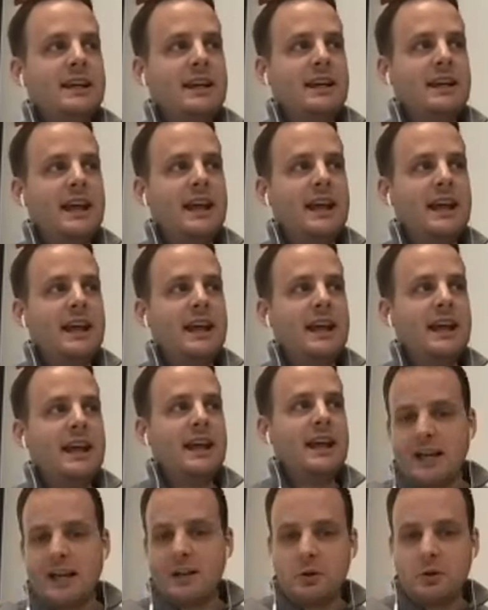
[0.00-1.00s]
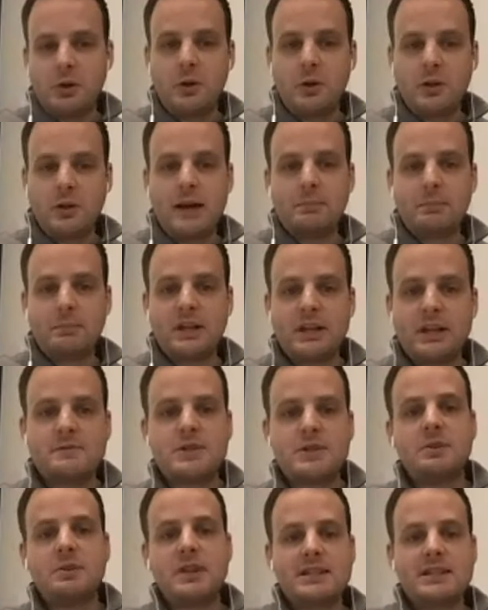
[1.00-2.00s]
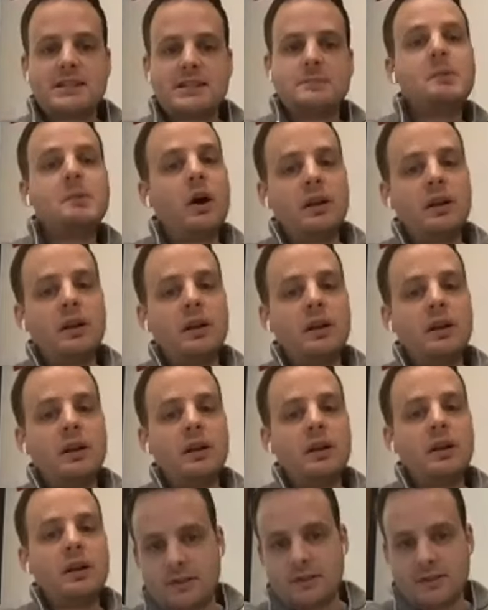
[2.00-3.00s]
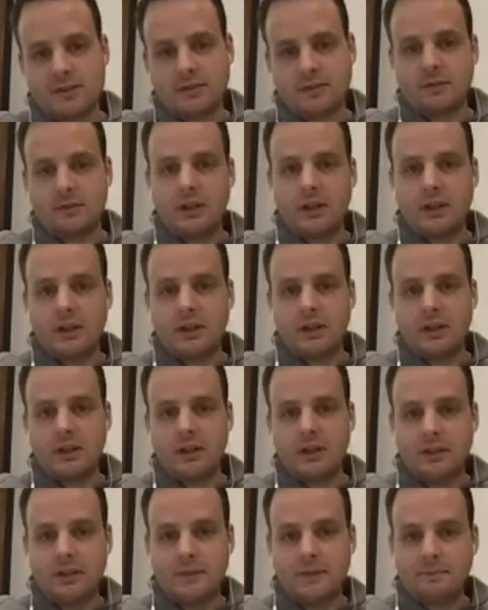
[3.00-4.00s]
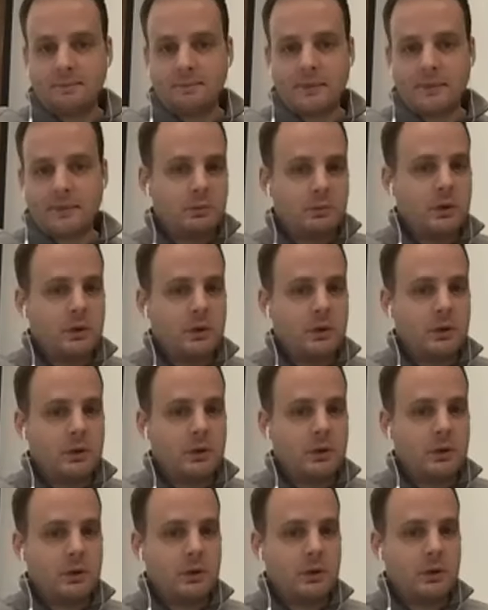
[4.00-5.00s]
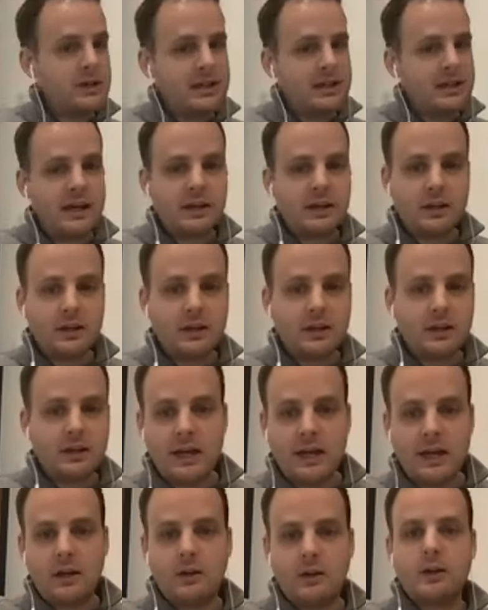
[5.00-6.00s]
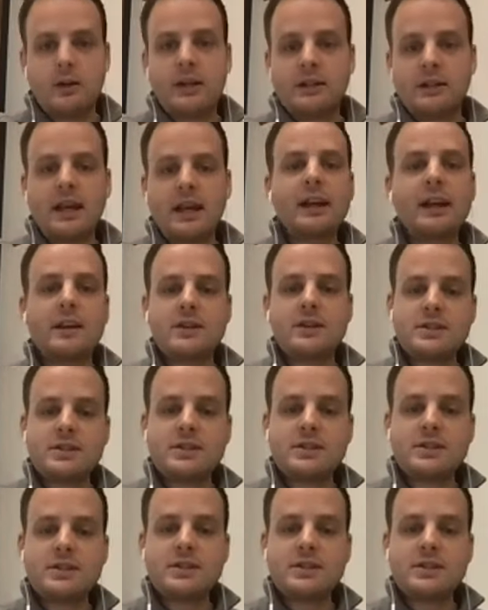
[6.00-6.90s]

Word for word: it doesn't tell you a whole lot, but gives you these small indicators of like what we probably care about and kind of the tone of